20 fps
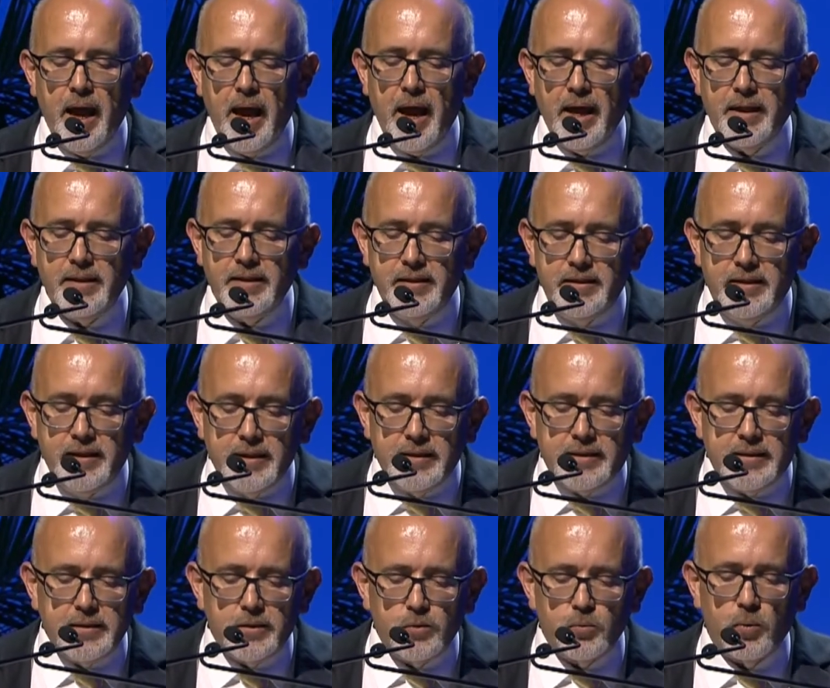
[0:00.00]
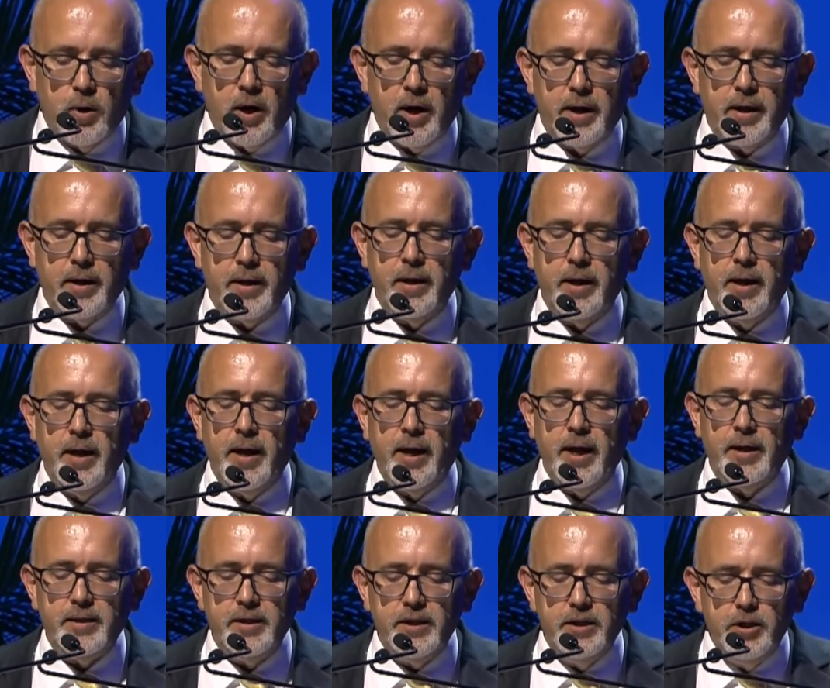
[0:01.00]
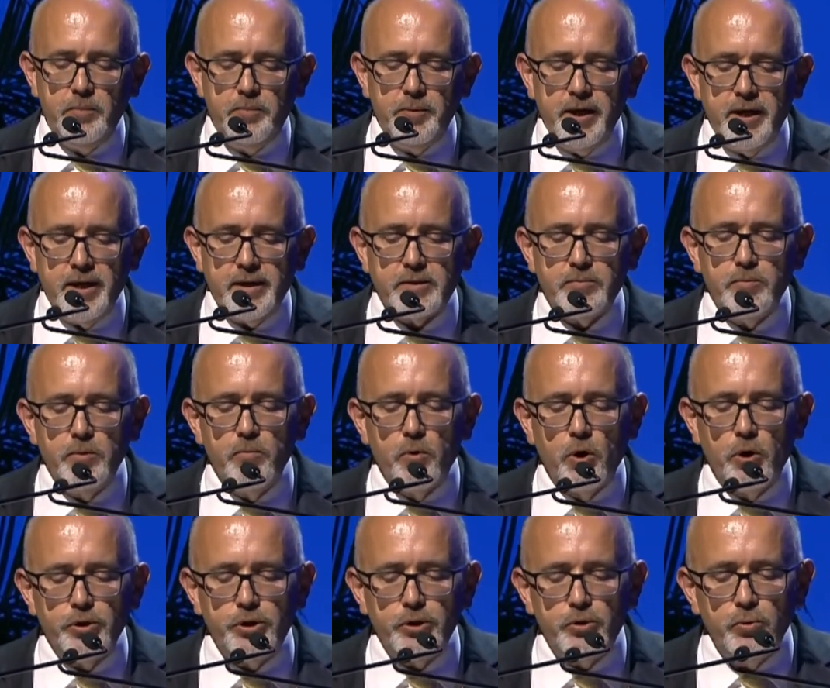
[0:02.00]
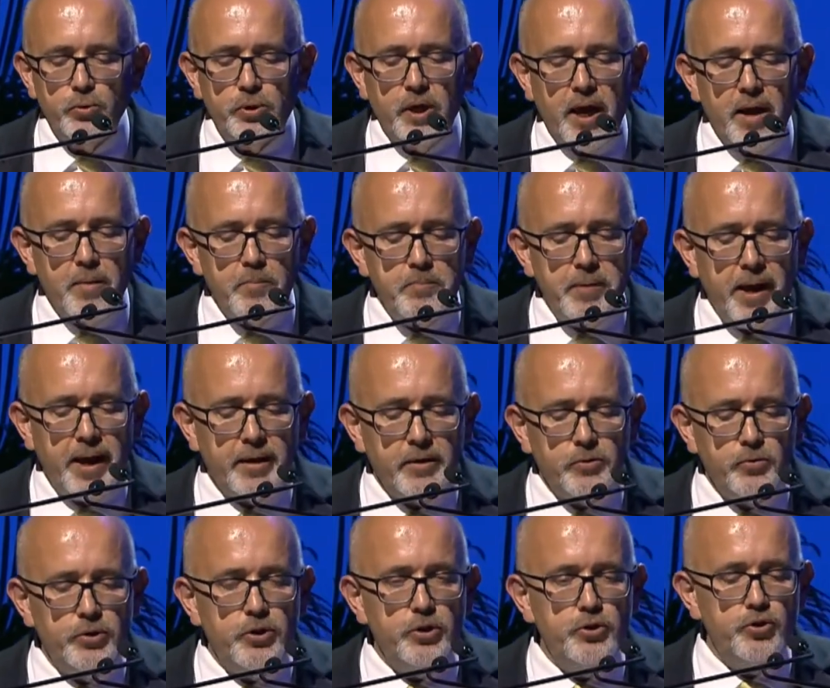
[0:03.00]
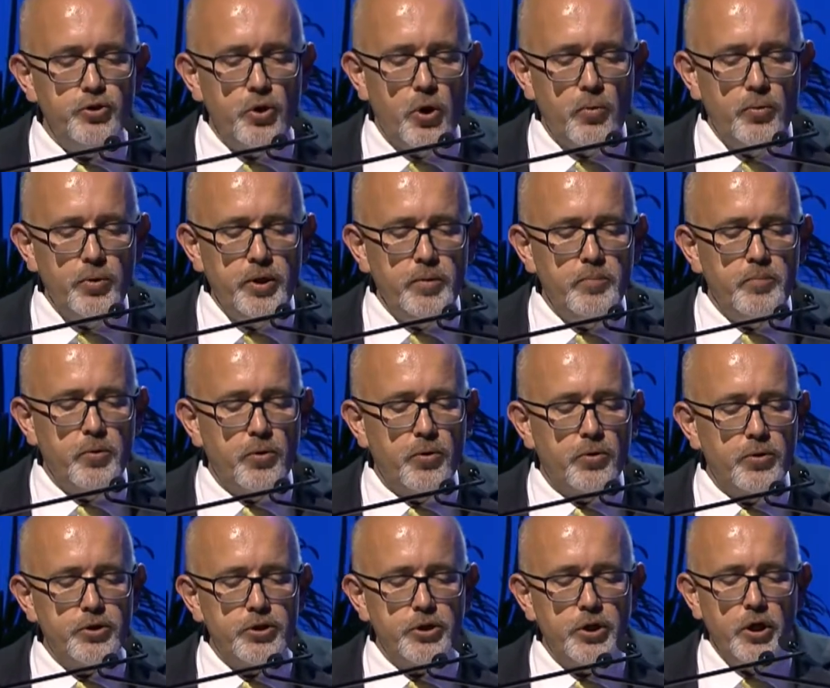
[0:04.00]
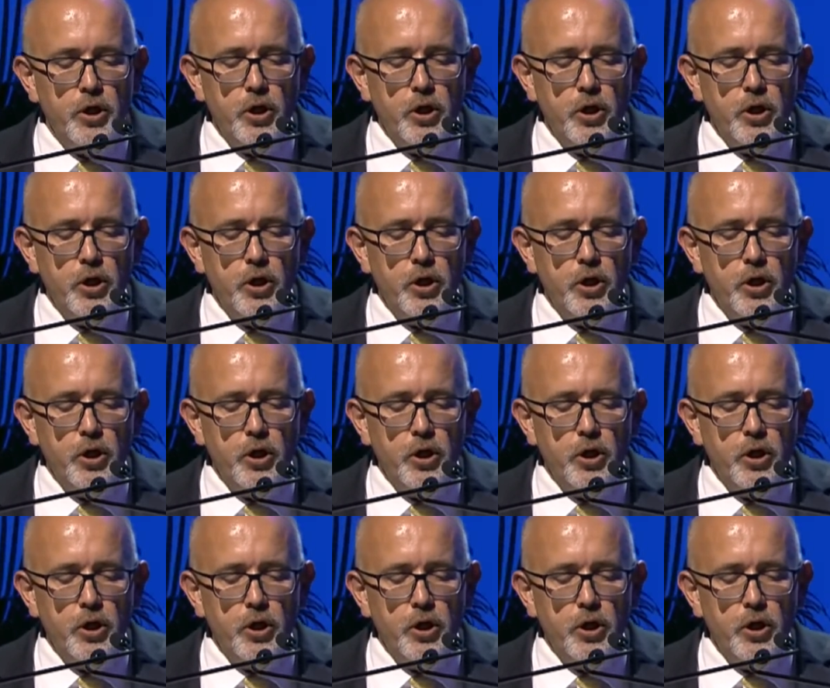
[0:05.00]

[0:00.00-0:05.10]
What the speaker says: And this is why, at EDPS, we wanted to come back to the drawing board